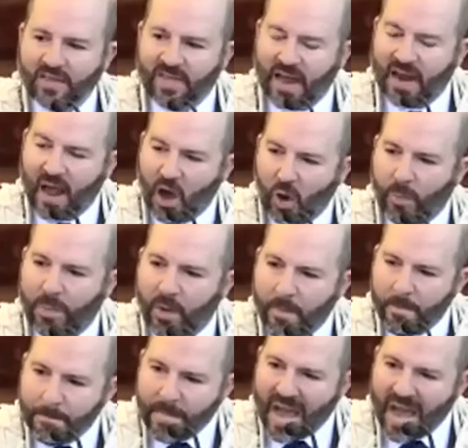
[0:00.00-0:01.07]
that
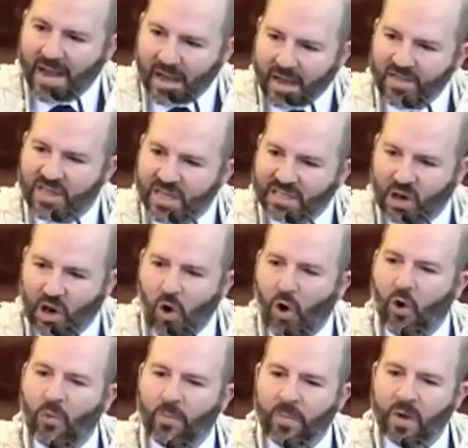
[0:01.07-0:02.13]
help make this
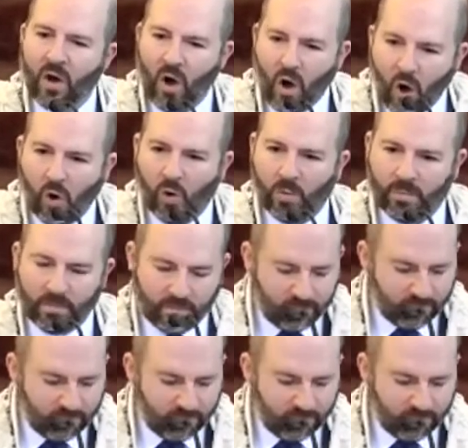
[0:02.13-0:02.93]
home home.